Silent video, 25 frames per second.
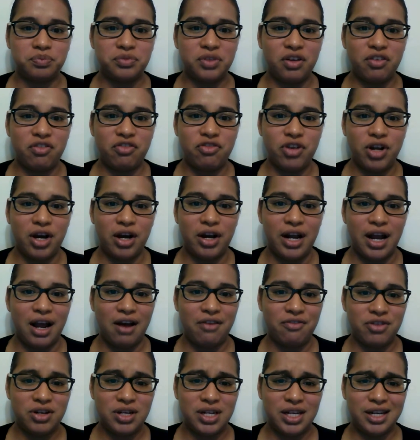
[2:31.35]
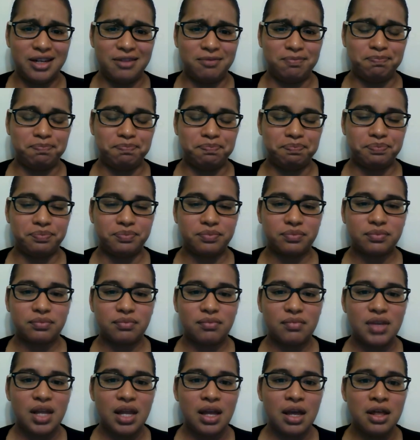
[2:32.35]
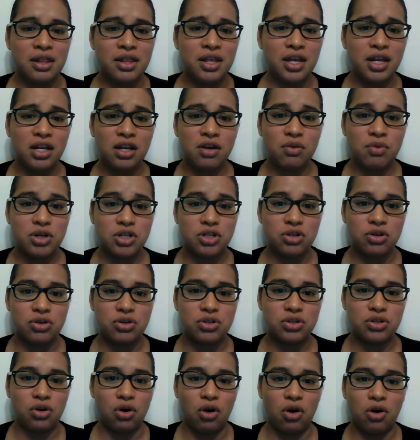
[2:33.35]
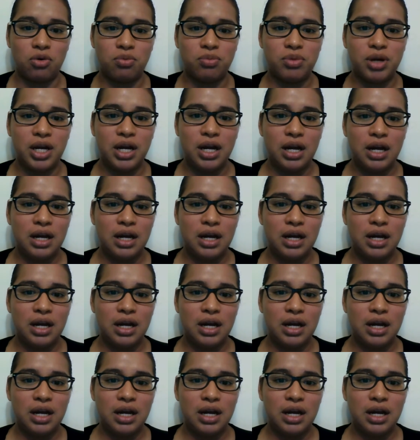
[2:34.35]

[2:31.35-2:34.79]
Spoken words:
if not half a day, and then he returns home.